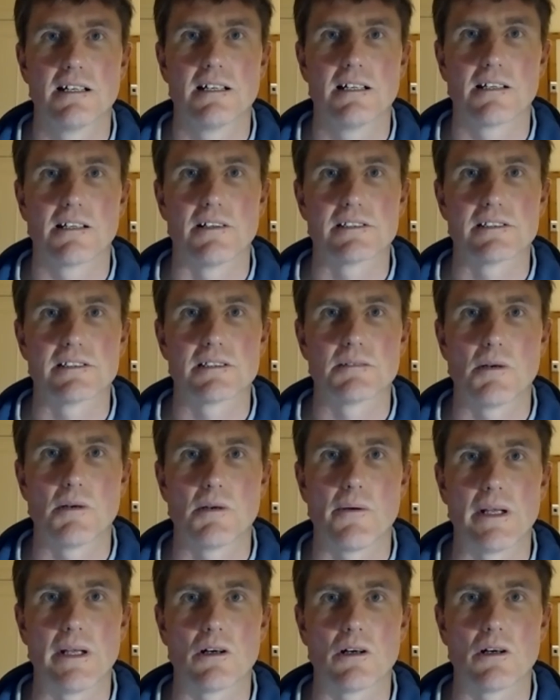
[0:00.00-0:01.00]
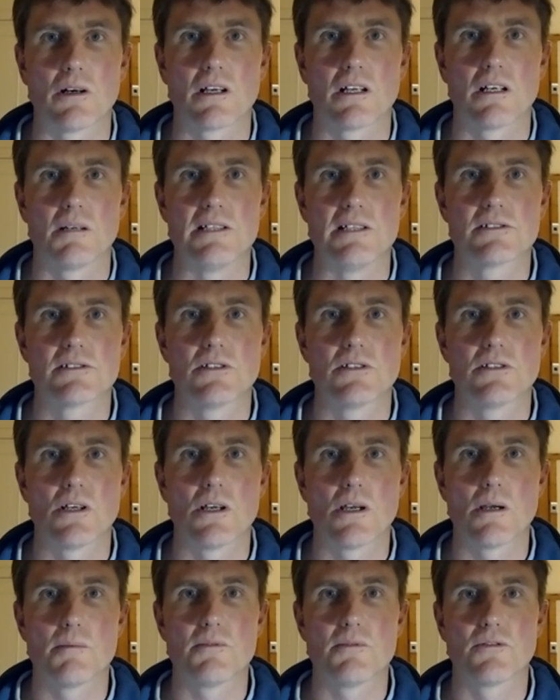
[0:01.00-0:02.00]
going somewhere where you're not going to be
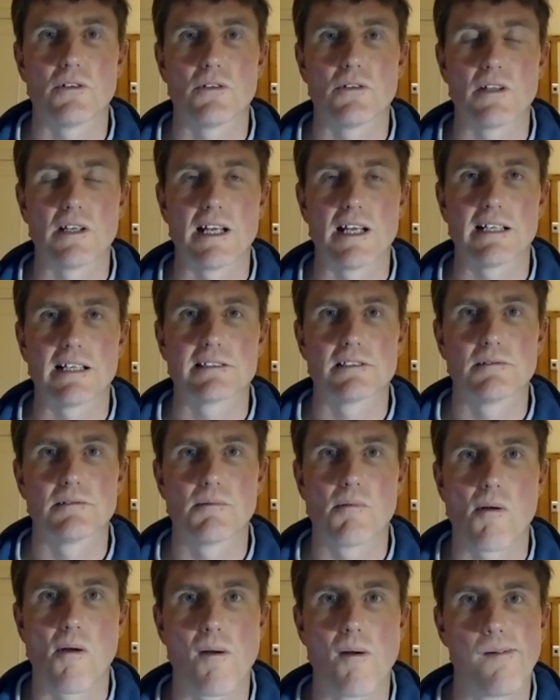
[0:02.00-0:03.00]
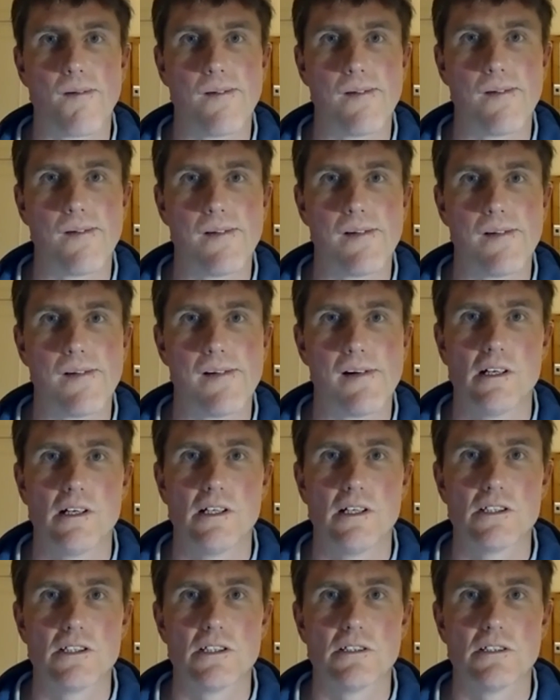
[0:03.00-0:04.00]
disturbed for the next
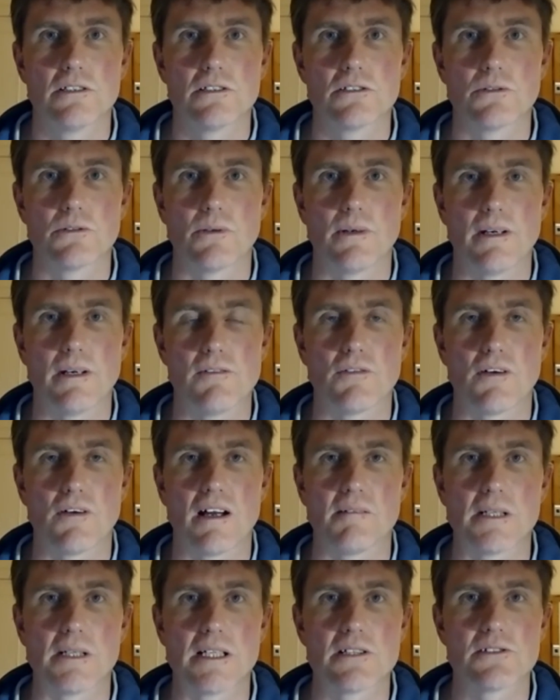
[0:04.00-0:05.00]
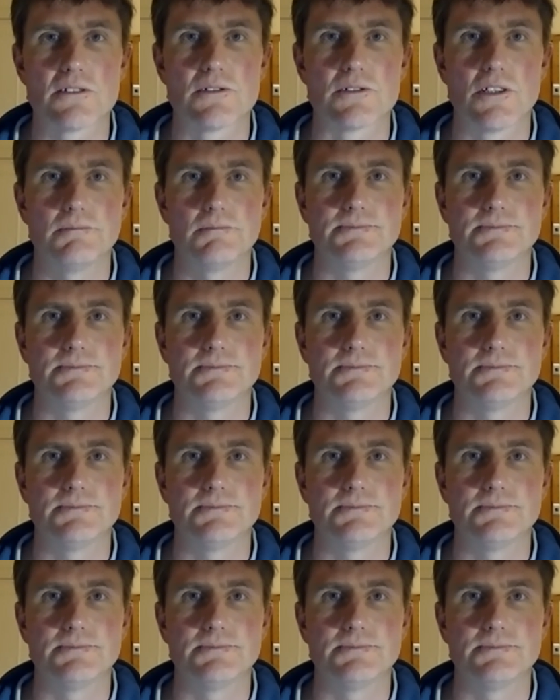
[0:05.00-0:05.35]
25 minutes or so.